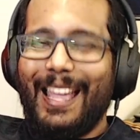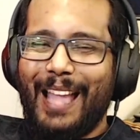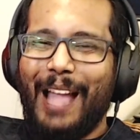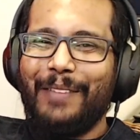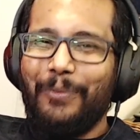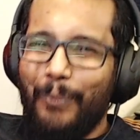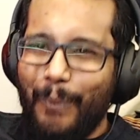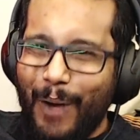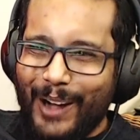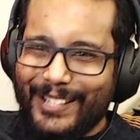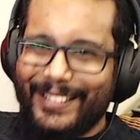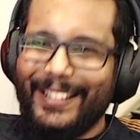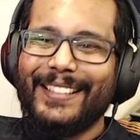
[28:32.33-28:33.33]
I,
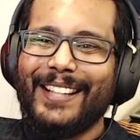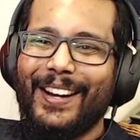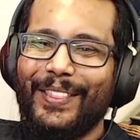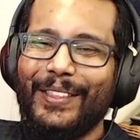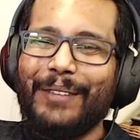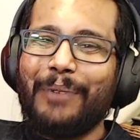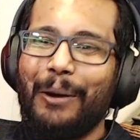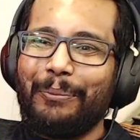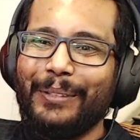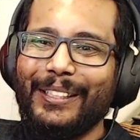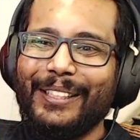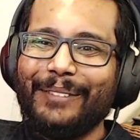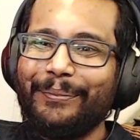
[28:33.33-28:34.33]
watched the entire thing
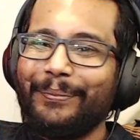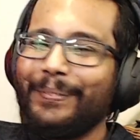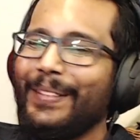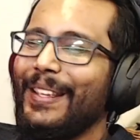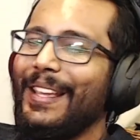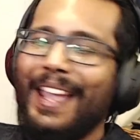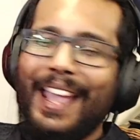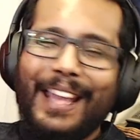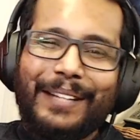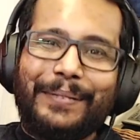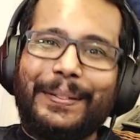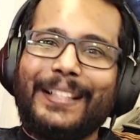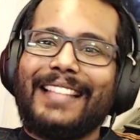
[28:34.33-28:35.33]
properly.
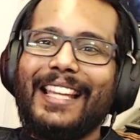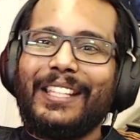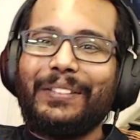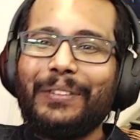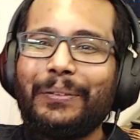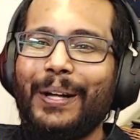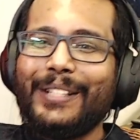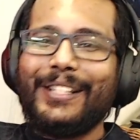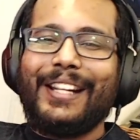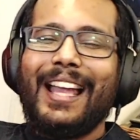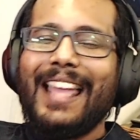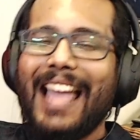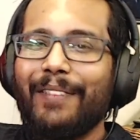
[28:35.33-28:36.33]
Anyways, thank you for
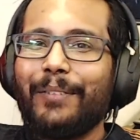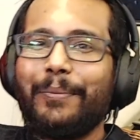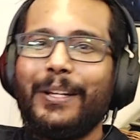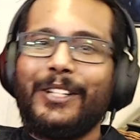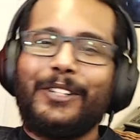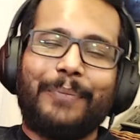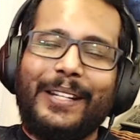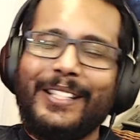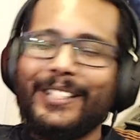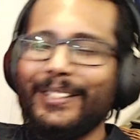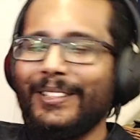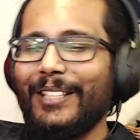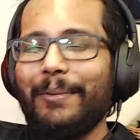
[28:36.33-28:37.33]
watching. I have a Patreon
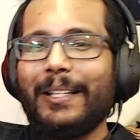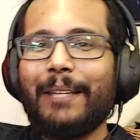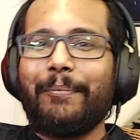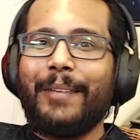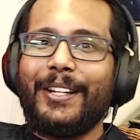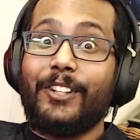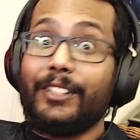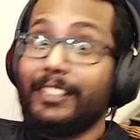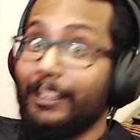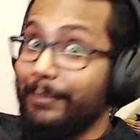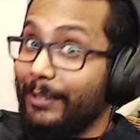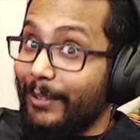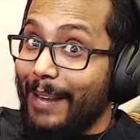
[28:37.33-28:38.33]
page. Consider being a patron.
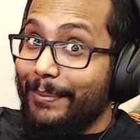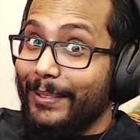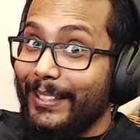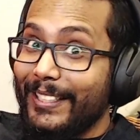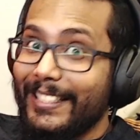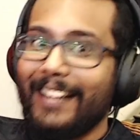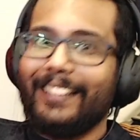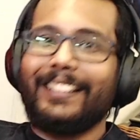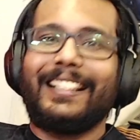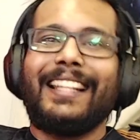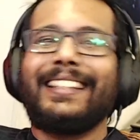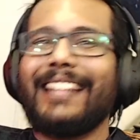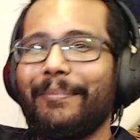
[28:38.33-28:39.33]
Subscribe to the channel.
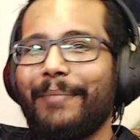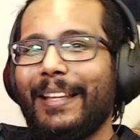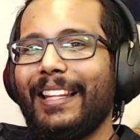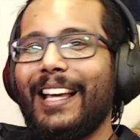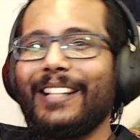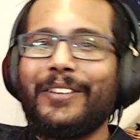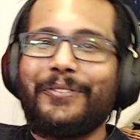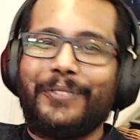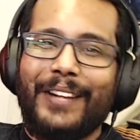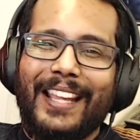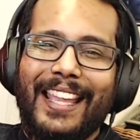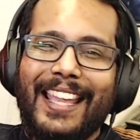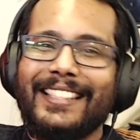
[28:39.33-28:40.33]
Click that bell icon
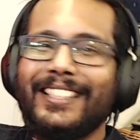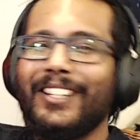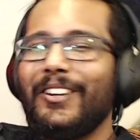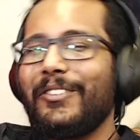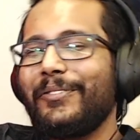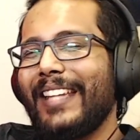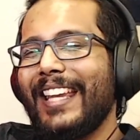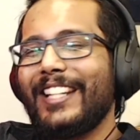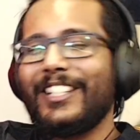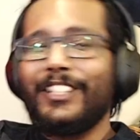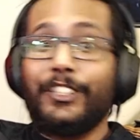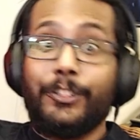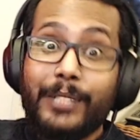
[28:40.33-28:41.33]
for instant
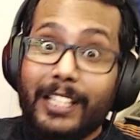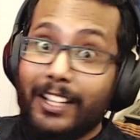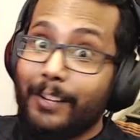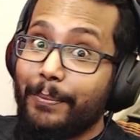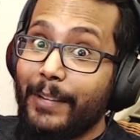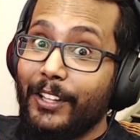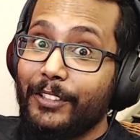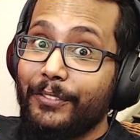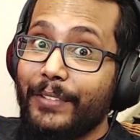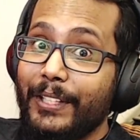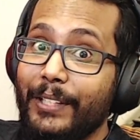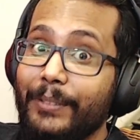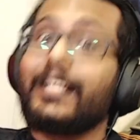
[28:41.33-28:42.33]
notifications. Do check out my other
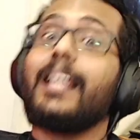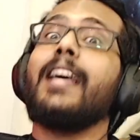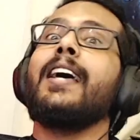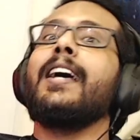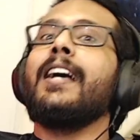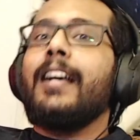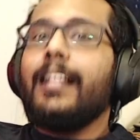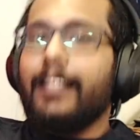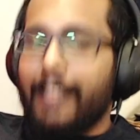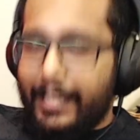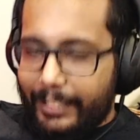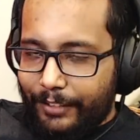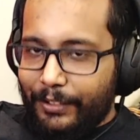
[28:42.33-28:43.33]
videos.
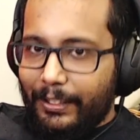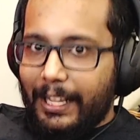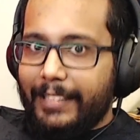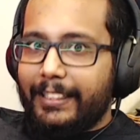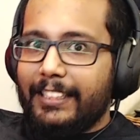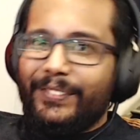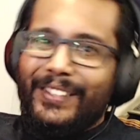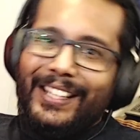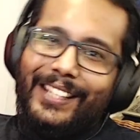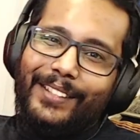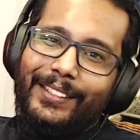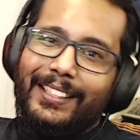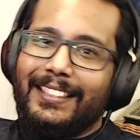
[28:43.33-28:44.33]
Like if you like this
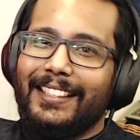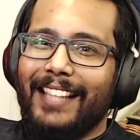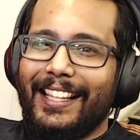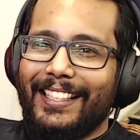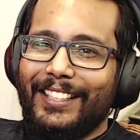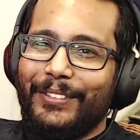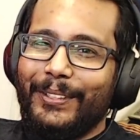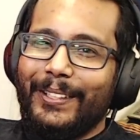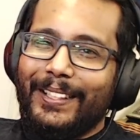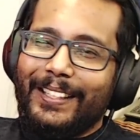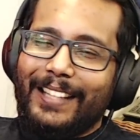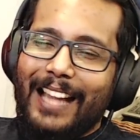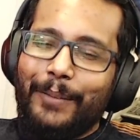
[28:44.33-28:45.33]
video, dislike it if you
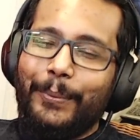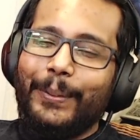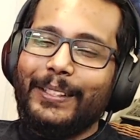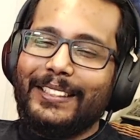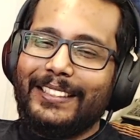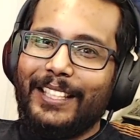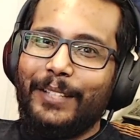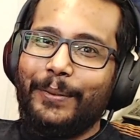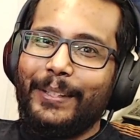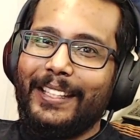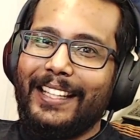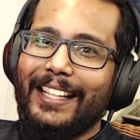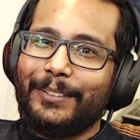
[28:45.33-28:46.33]
didn't. I will see you
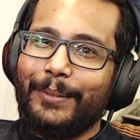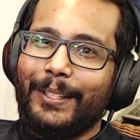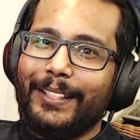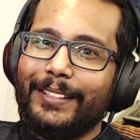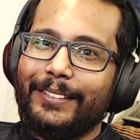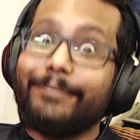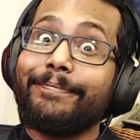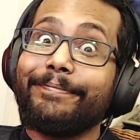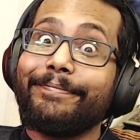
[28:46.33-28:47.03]
in the next one.